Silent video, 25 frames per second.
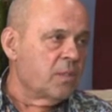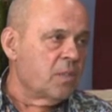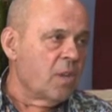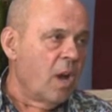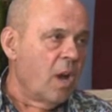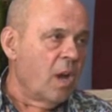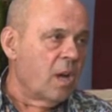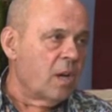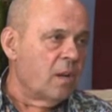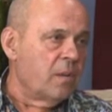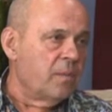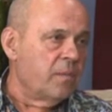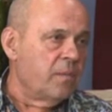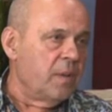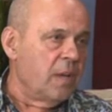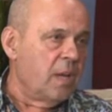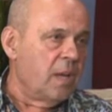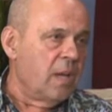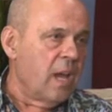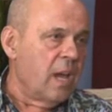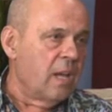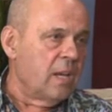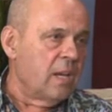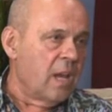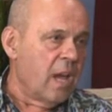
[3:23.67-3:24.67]
photography
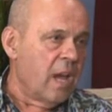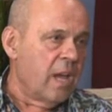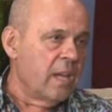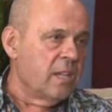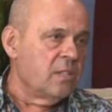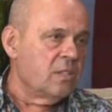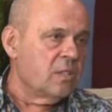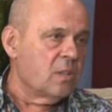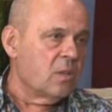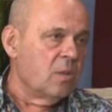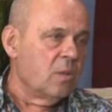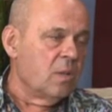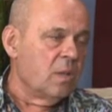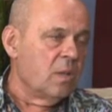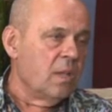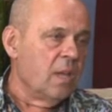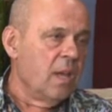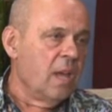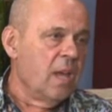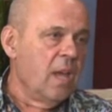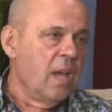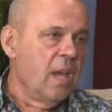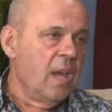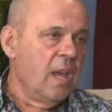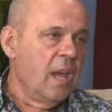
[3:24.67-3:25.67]
fancy. out in high That's school,
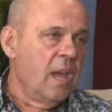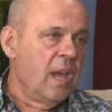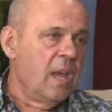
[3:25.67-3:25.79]
amazing.